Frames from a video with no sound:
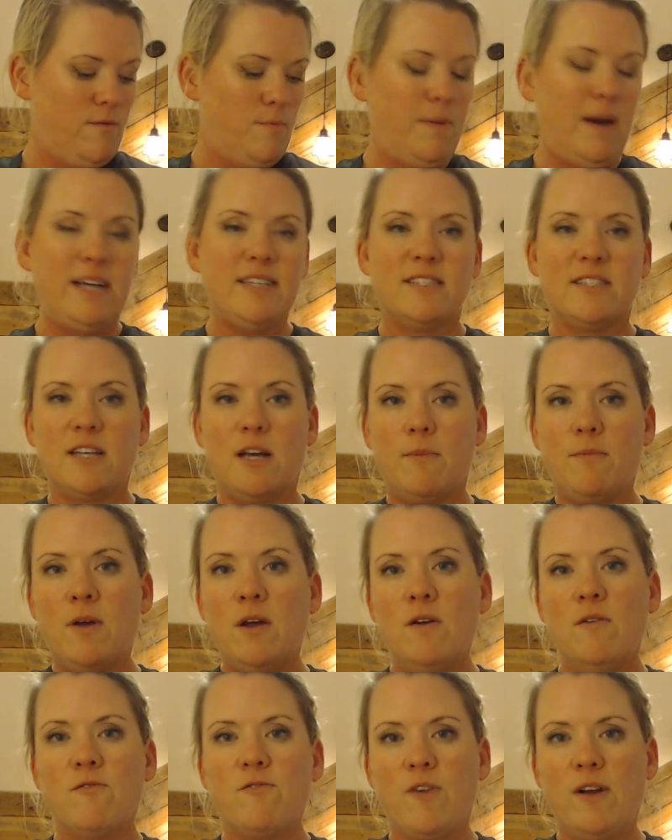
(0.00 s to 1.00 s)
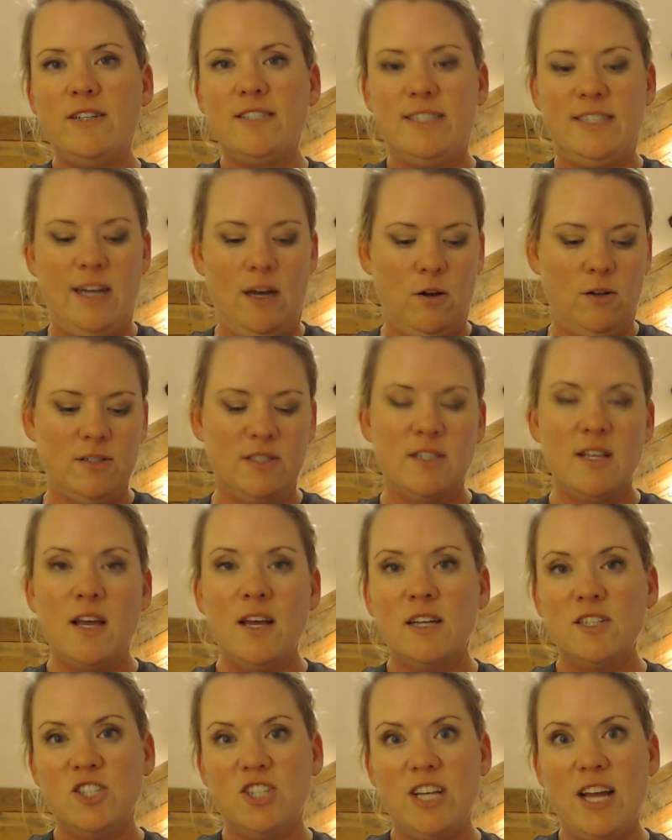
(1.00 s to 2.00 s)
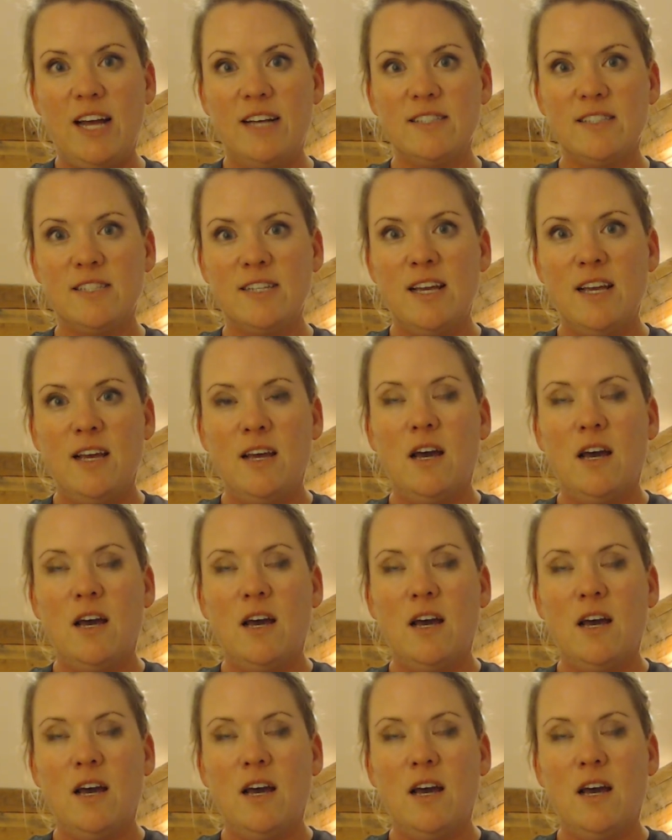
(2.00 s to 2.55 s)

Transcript: bicep, front delts, chest,